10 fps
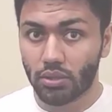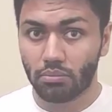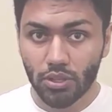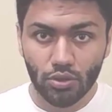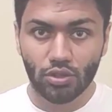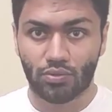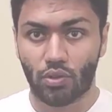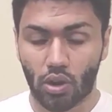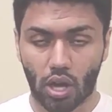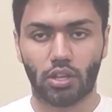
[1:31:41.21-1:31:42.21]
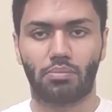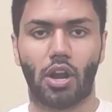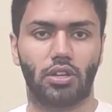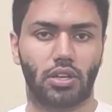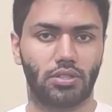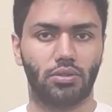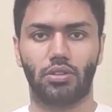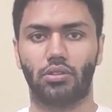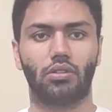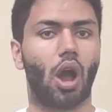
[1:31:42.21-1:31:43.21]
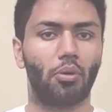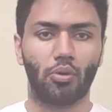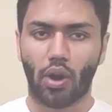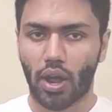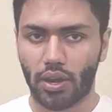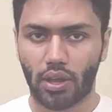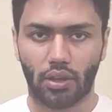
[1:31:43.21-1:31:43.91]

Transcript: be used for other projects due to copyright